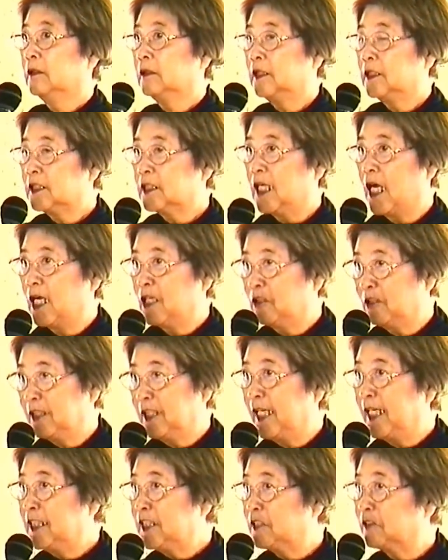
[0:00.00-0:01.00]
this
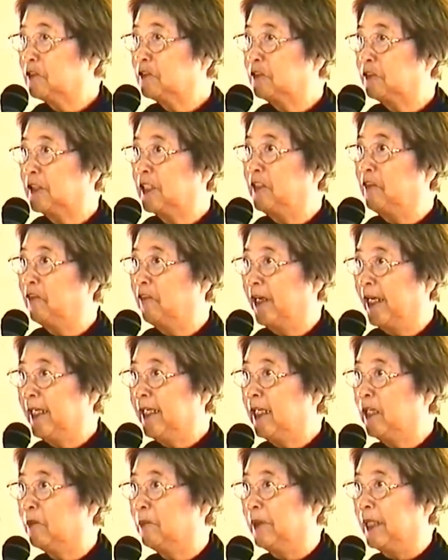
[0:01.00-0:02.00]
congregation for
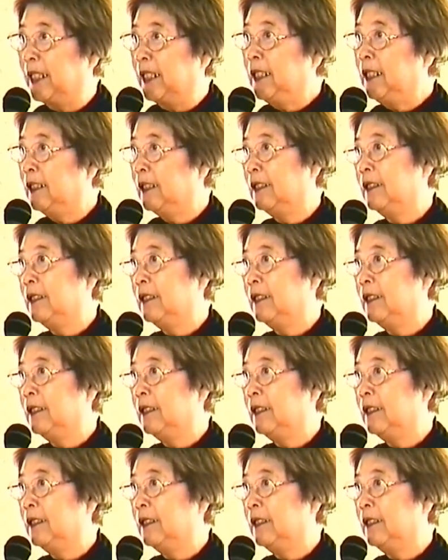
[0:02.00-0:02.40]
inviting me.